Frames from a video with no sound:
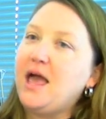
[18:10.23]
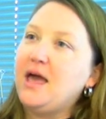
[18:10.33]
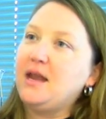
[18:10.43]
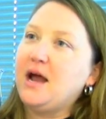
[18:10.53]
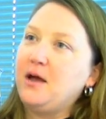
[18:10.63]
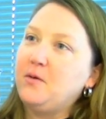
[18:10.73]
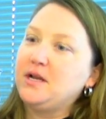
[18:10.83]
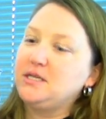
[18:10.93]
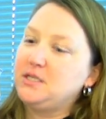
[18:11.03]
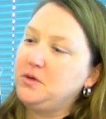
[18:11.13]
And I
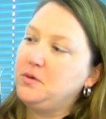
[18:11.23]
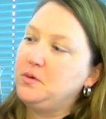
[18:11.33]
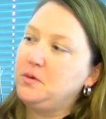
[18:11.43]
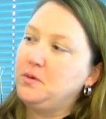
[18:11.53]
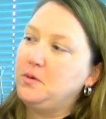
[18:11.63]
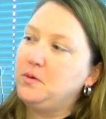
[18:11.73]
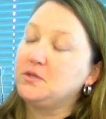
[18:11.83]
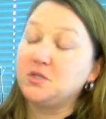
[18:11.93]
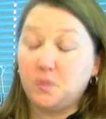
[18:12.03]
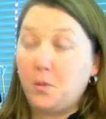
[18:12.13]
wanted
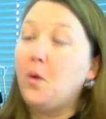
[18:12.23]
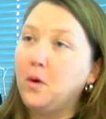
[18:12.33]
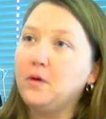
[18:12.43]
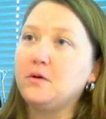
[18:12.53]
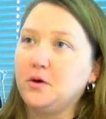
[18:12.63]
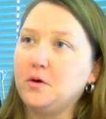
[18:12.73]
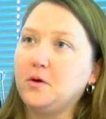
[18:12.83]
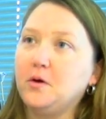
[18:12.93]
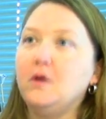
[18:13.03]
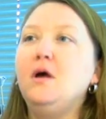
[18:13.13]
to support
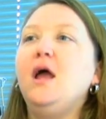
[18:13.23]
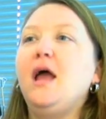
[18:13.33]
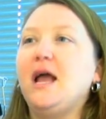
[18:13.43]
GYRL,